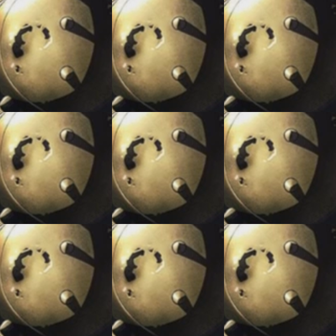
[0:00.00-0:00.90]

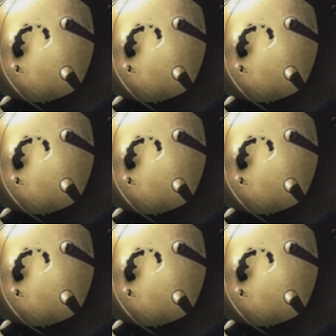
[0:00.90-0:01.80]

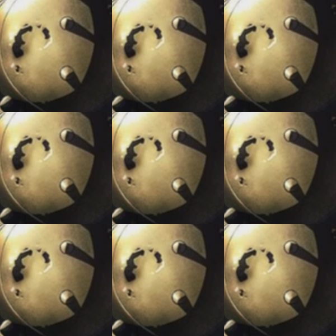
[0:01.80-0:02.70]

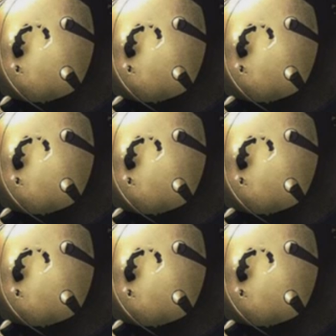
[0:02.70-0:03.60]

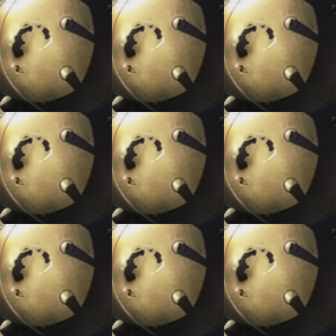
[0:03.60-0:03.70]
[no speech]